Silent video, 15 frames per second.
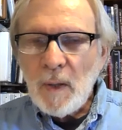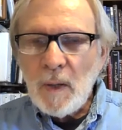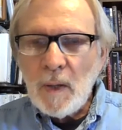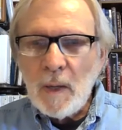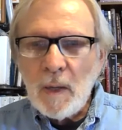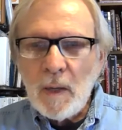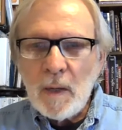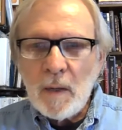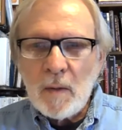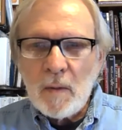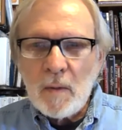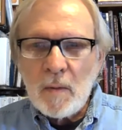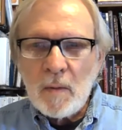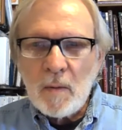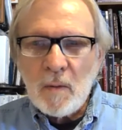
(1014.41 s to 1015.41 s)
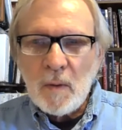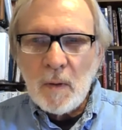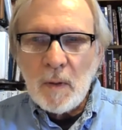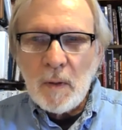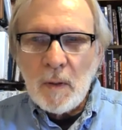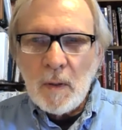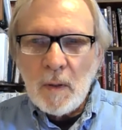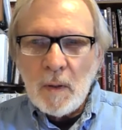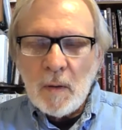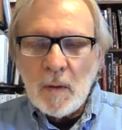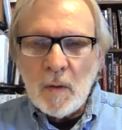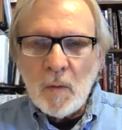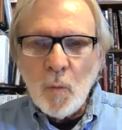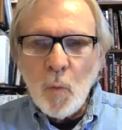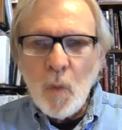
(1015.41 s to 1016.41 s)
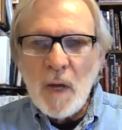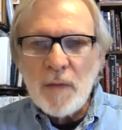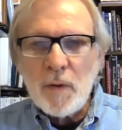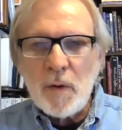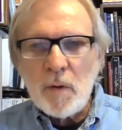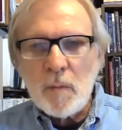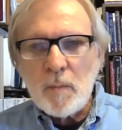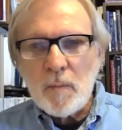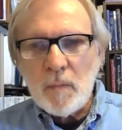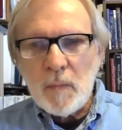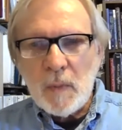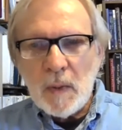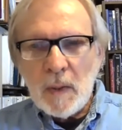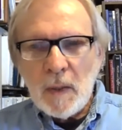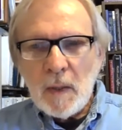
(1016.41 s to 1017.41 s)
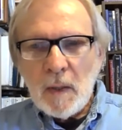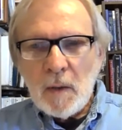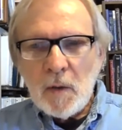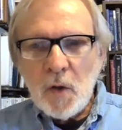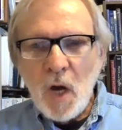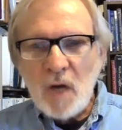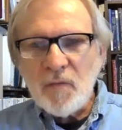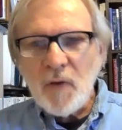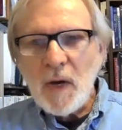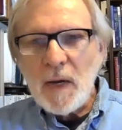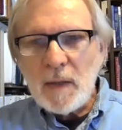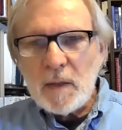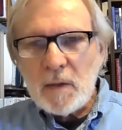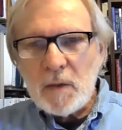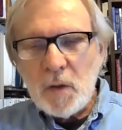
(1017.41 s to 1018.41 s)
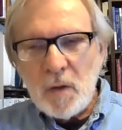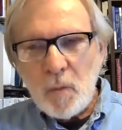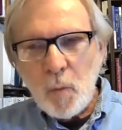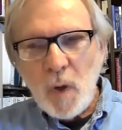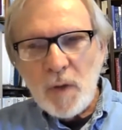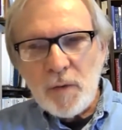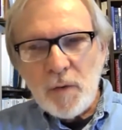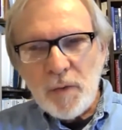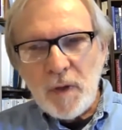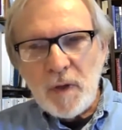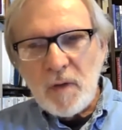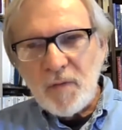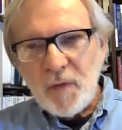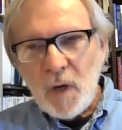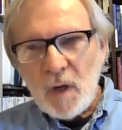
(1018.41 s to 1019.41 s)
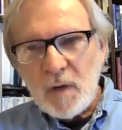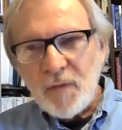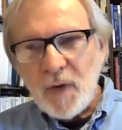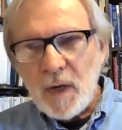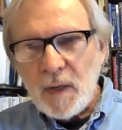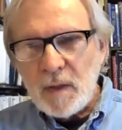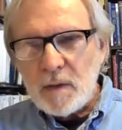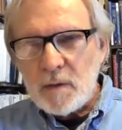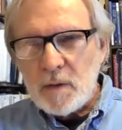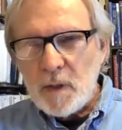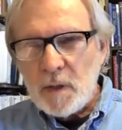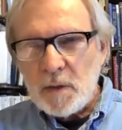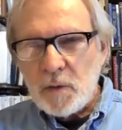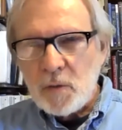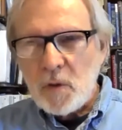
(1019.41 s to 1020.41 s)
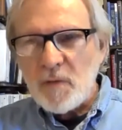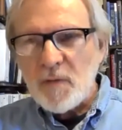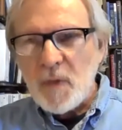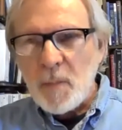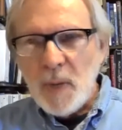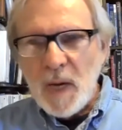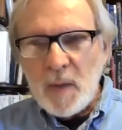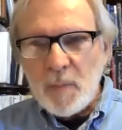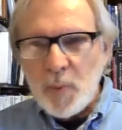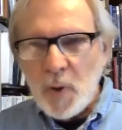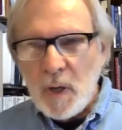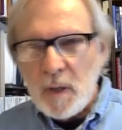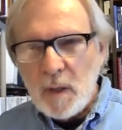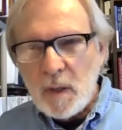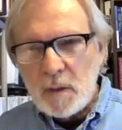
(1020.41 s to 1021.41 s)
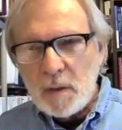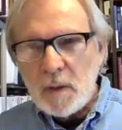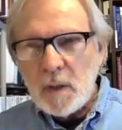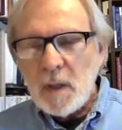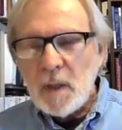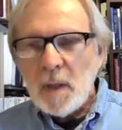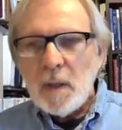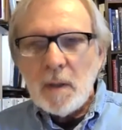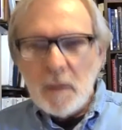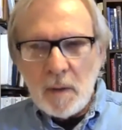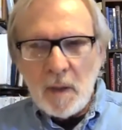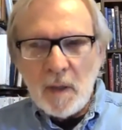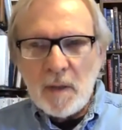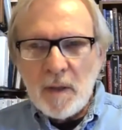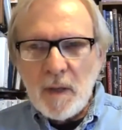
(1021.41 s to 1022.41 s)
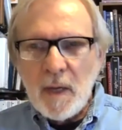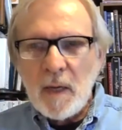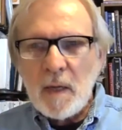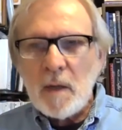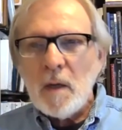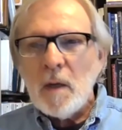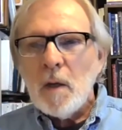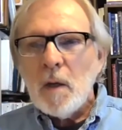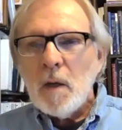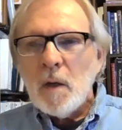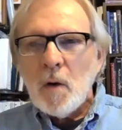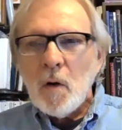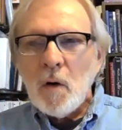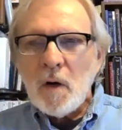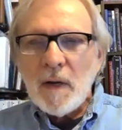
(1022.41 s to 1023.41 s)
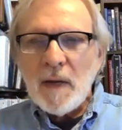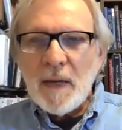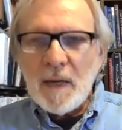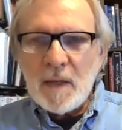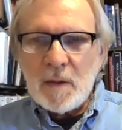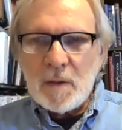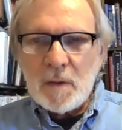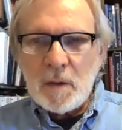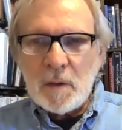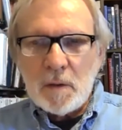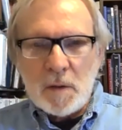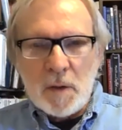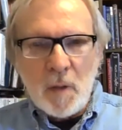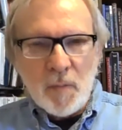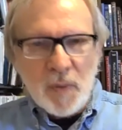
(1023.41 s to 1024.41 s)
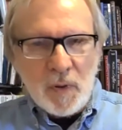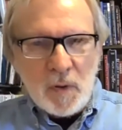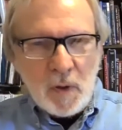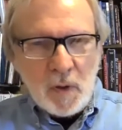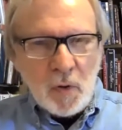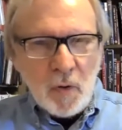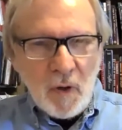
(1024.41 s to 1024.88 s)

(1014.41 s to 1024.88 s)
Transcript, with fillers: uh, whether nonviolent, whether you think of nonviolence as sort of a byproduct like that, or as something that you